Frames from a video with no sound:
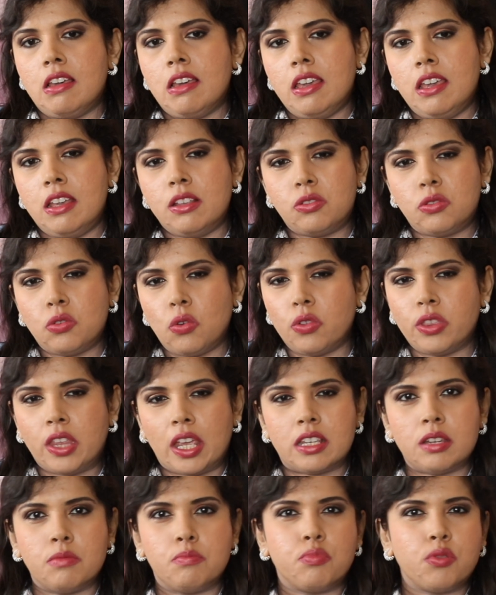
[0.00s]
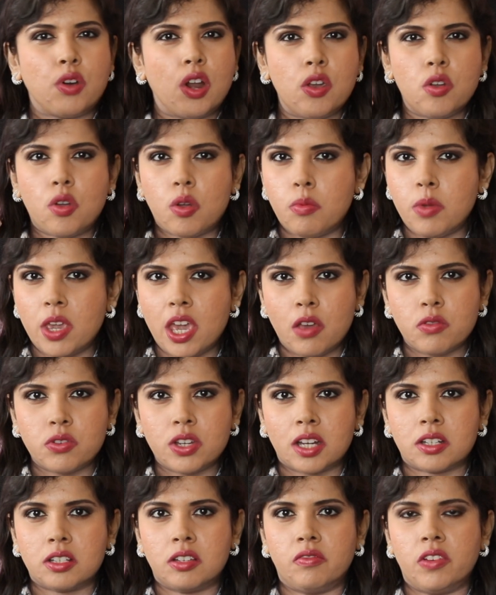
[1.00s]
It's not that it broke me out
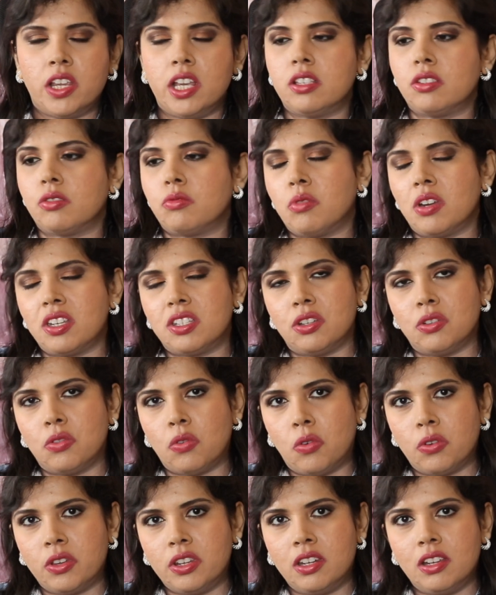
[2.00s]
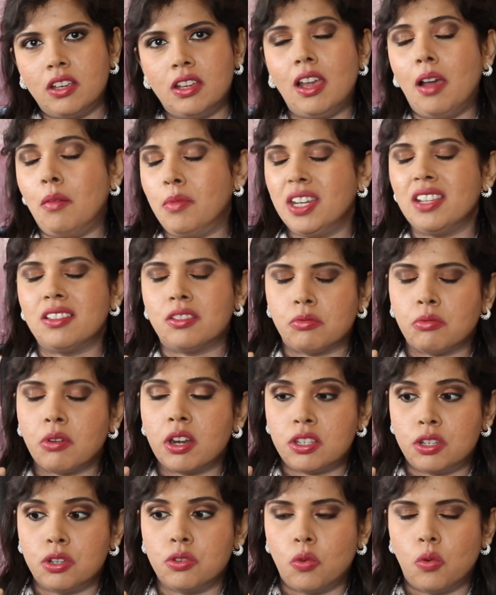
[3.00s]
actively. It's retinoid. I mean, it's
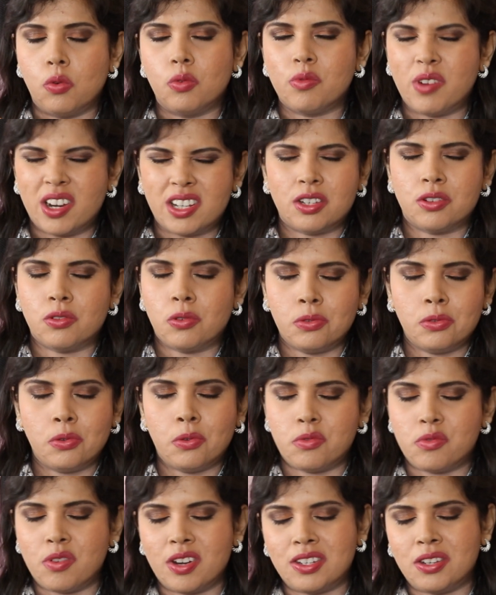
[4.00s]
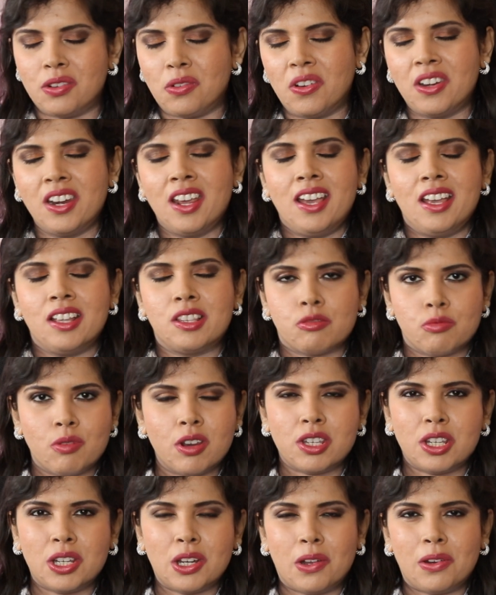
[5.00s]
retinol. Retinol, not retinoid. It's
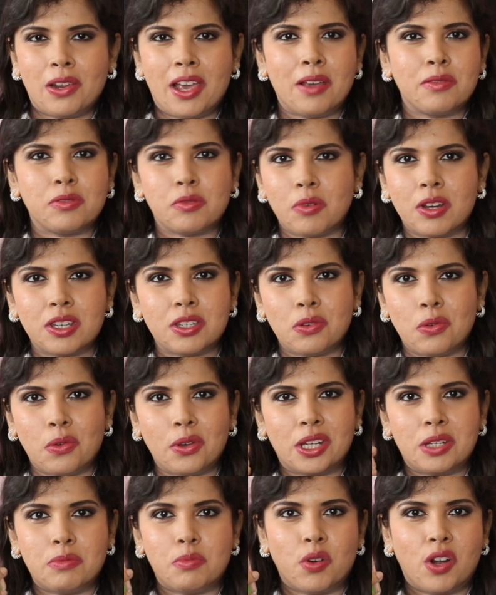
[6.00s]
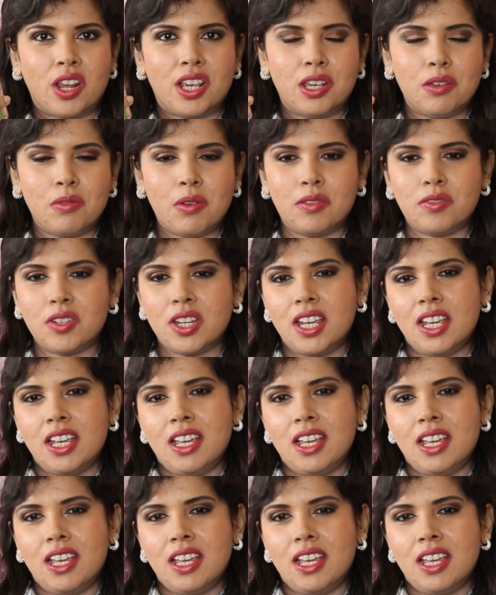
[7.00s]
retinol. How's retinol going to break you out?